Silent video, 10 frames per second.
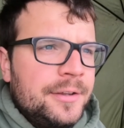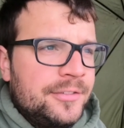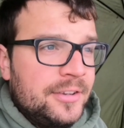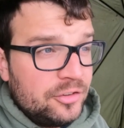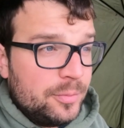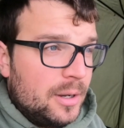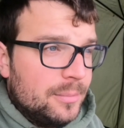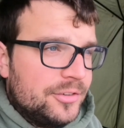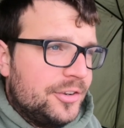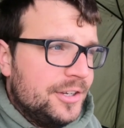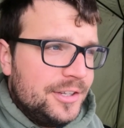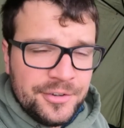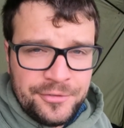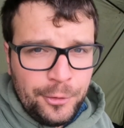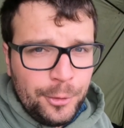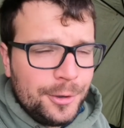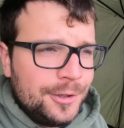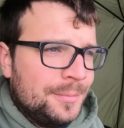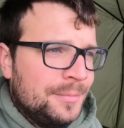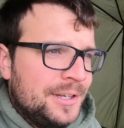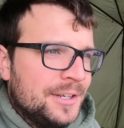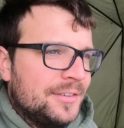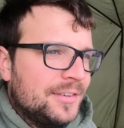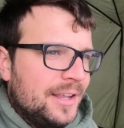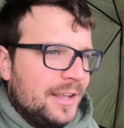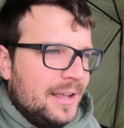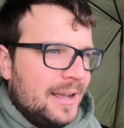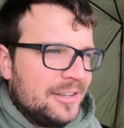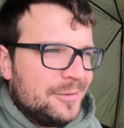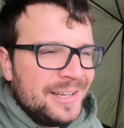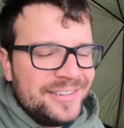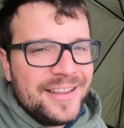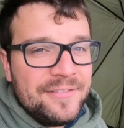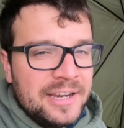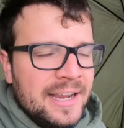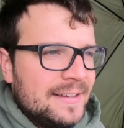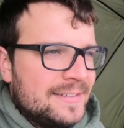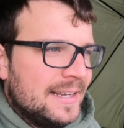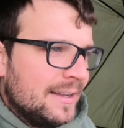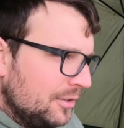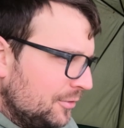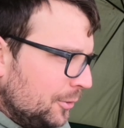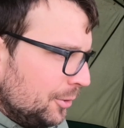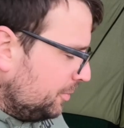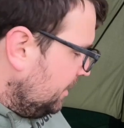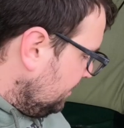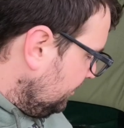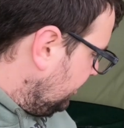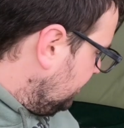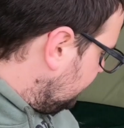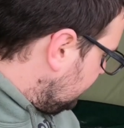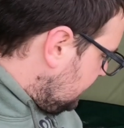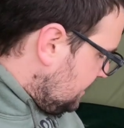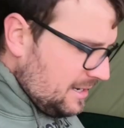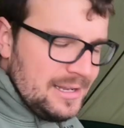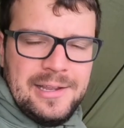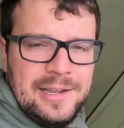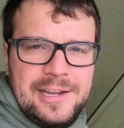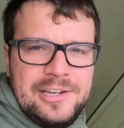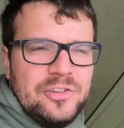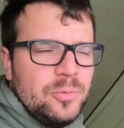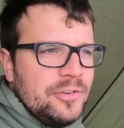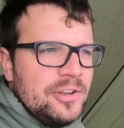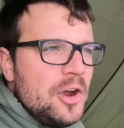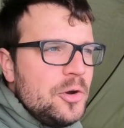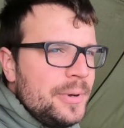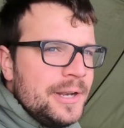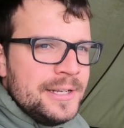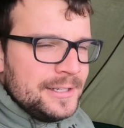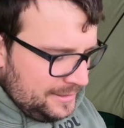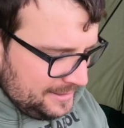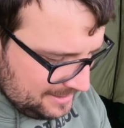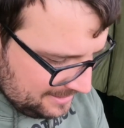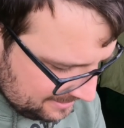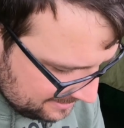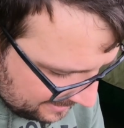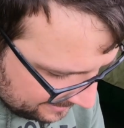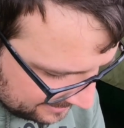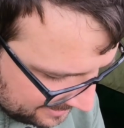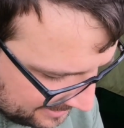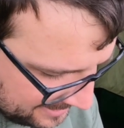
6 bombs turned into 4 because I had to make 7 casts to get those 4 bombs because it just wasn't opening, and I don't know,